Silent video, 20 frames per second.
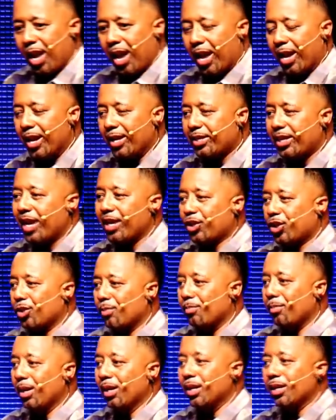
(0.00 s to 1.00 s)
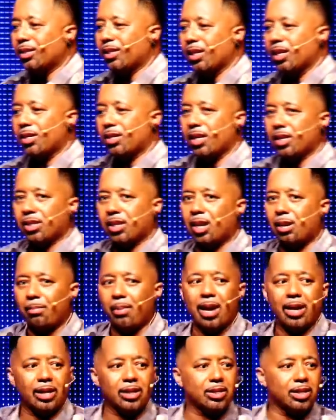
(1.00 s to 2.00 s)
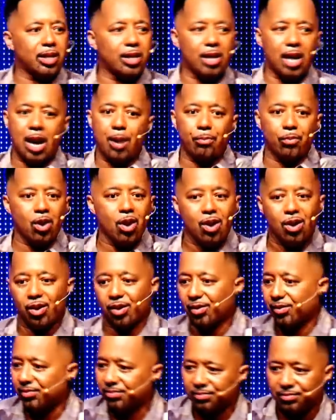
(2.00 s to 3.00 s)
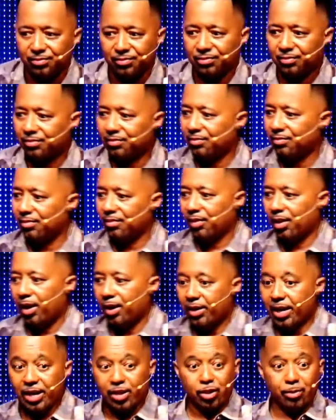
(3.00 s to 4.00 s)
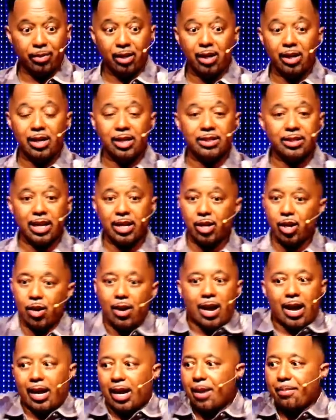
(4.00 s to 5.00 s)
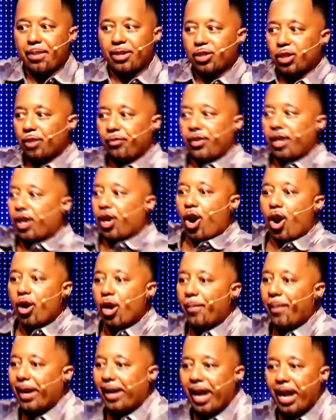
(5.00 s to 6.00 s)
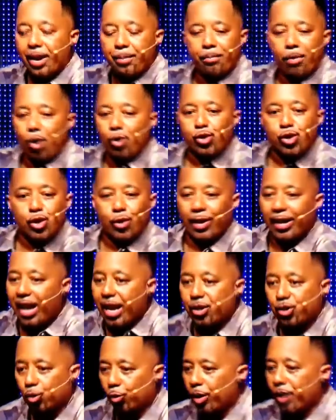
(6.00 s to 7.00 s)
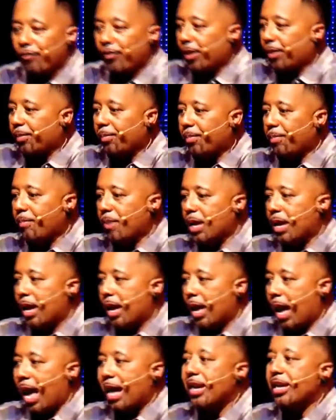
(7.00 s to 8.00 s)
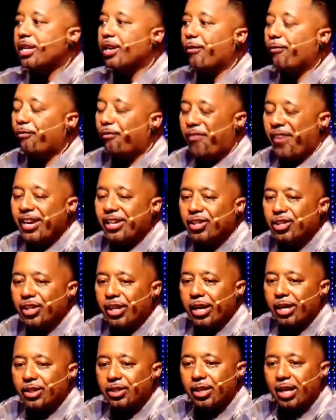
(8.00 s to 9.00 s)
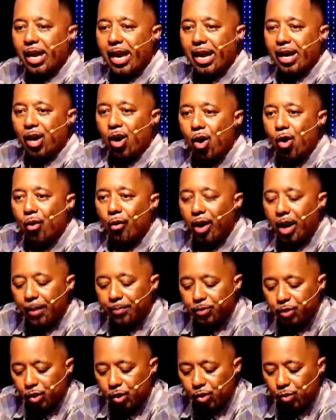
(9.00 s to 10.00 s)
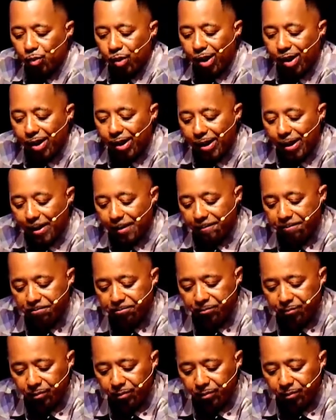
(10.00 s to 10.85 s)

And it takes humility to just come back and say, I'm wrong. It takes humility to say, you know, I let myself get caught up. I got emotional. I got driven. I need to fix this and own up to where I am.